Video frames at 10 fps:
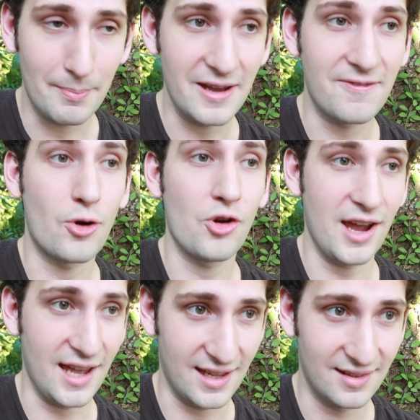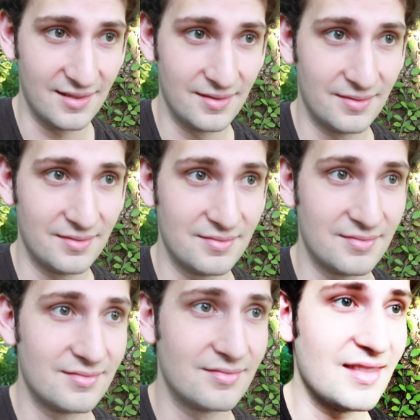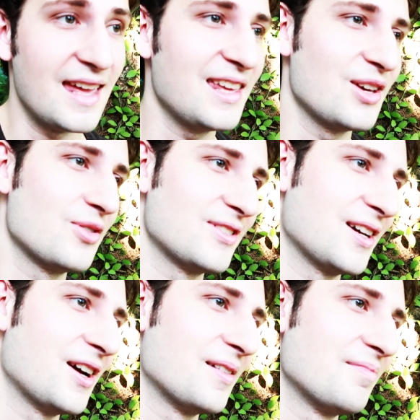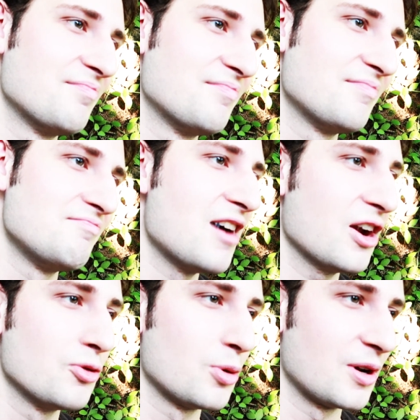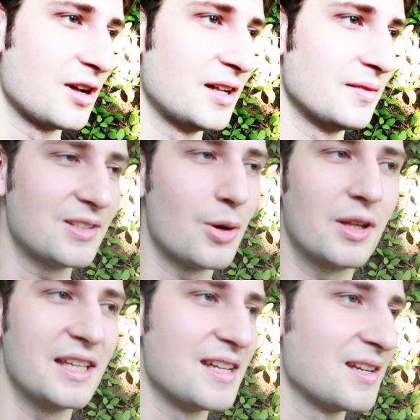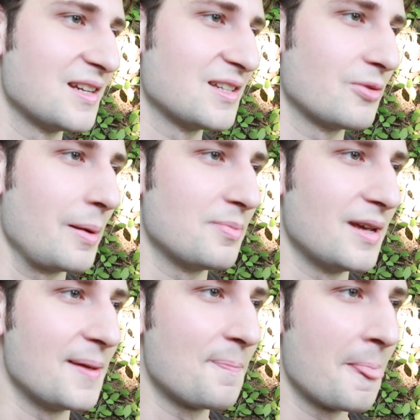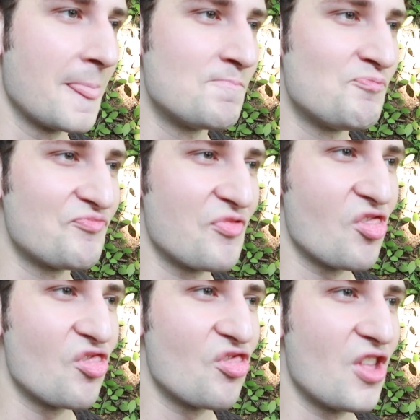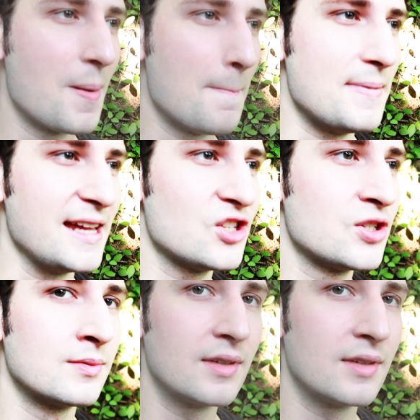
my foray. Thank you, sir. Not rude at all. Totally didn't interrupt me. Bitch.